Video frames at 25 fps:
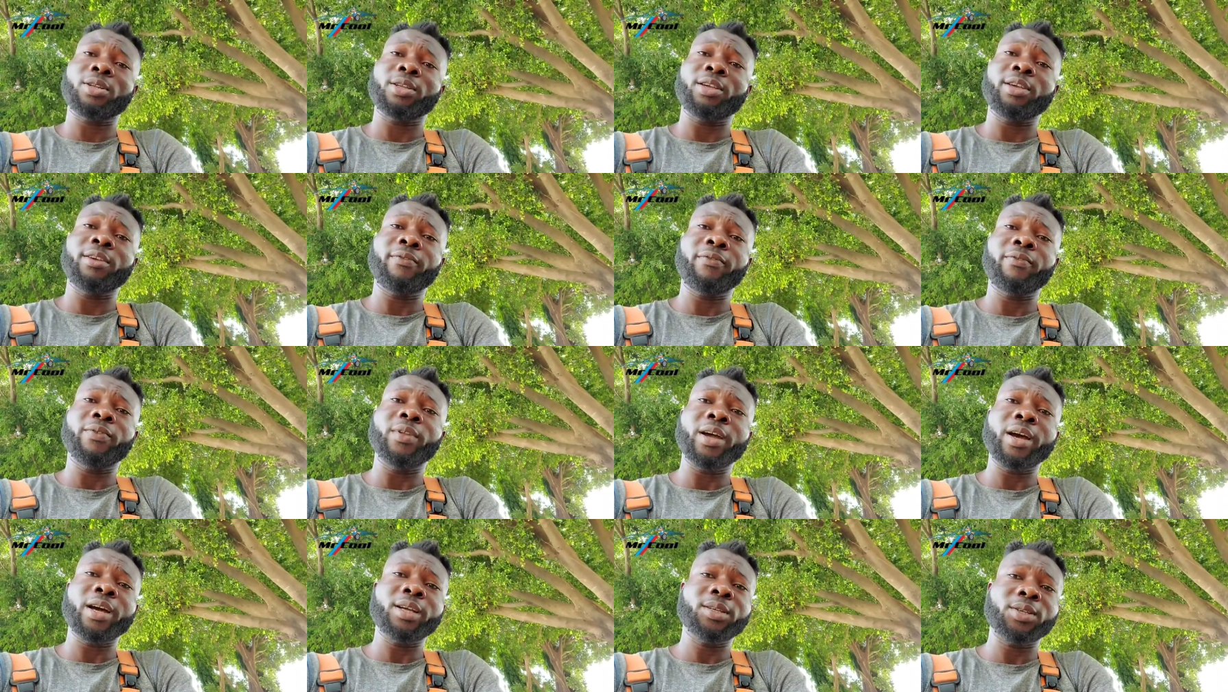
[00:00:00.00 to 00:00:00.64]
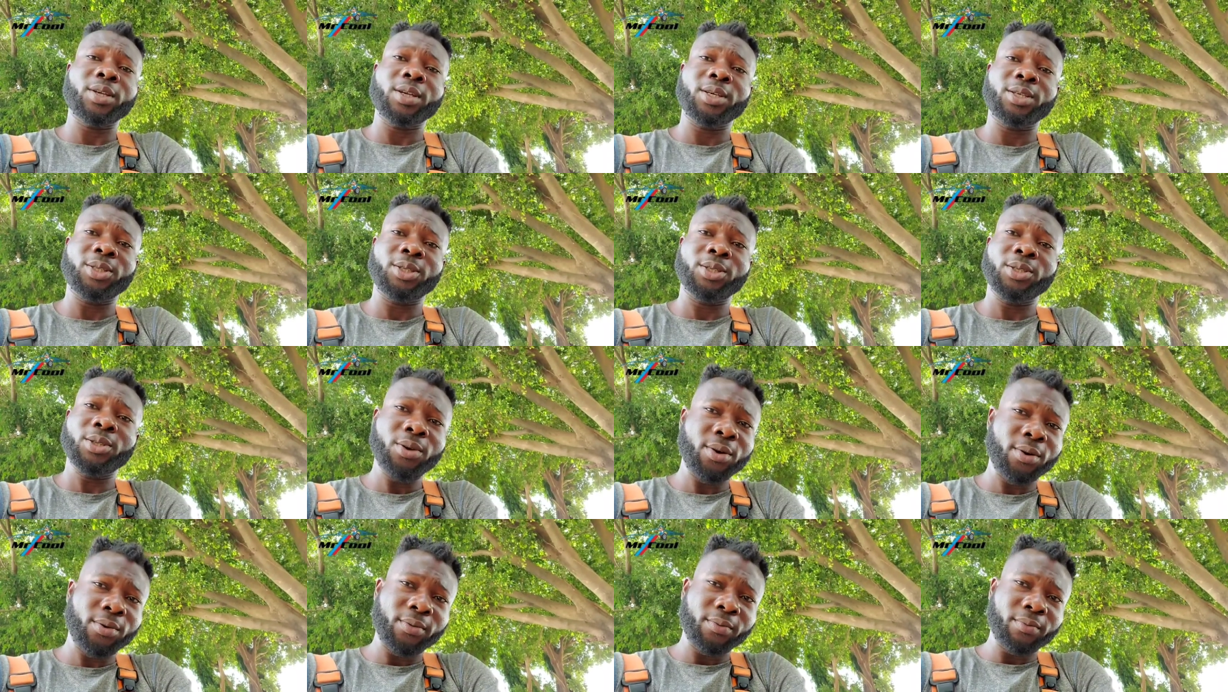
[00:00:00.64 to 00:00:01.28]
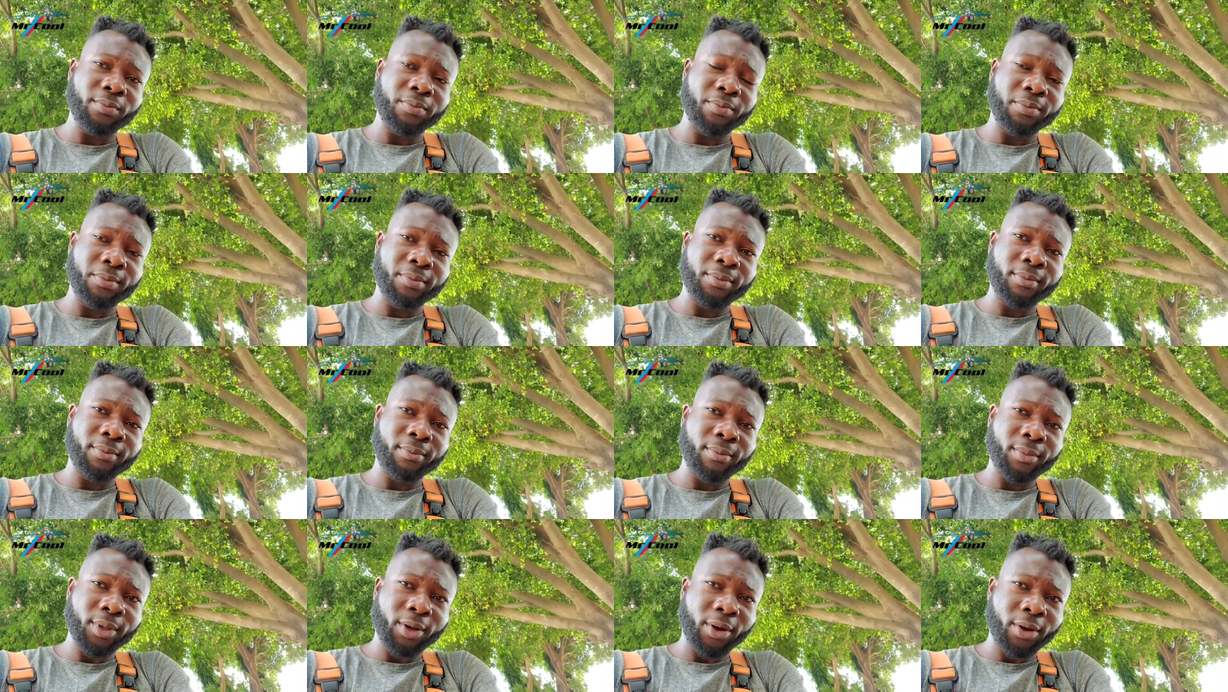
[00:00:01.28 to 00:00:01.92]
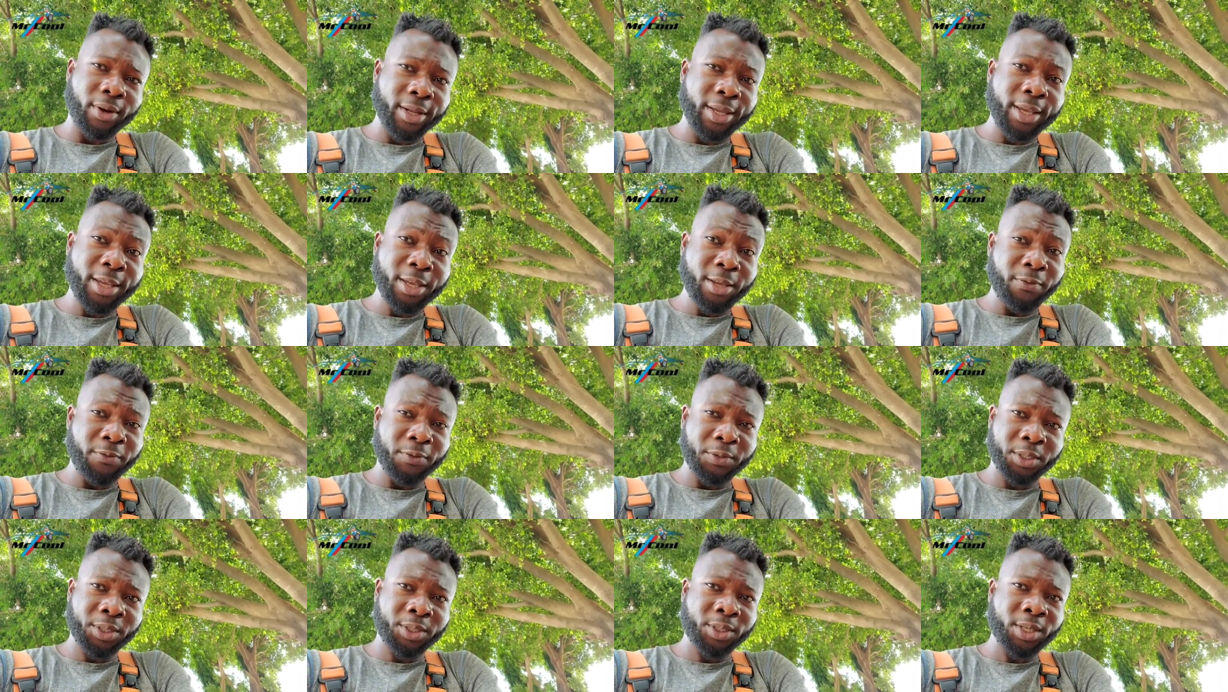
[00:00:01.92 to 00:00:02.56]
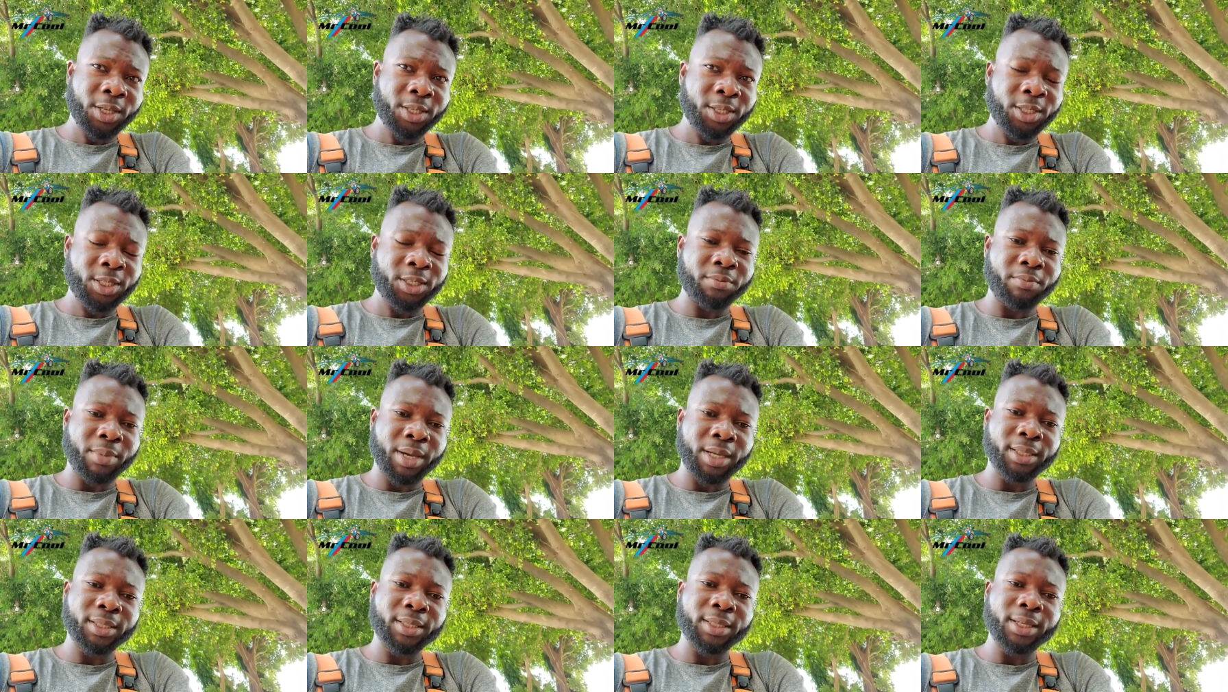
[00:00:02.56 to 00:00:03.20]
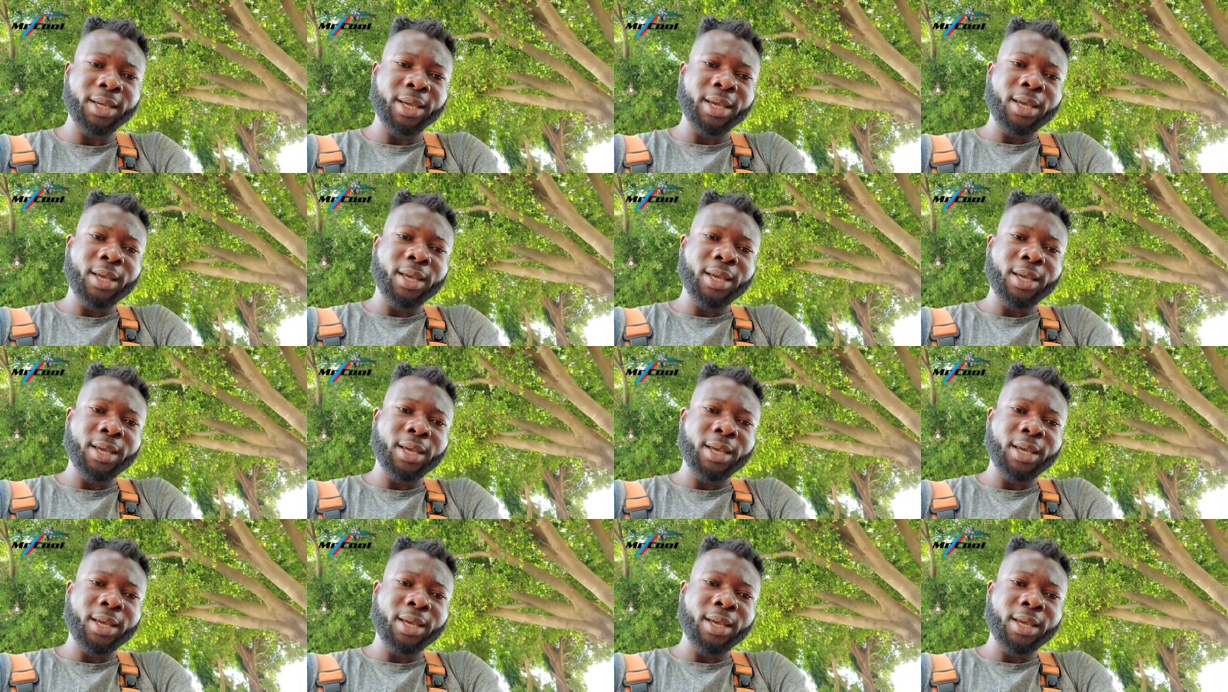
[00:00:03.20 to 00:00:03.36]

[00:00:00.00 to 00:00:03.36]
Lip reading: if the answer is no on if statement,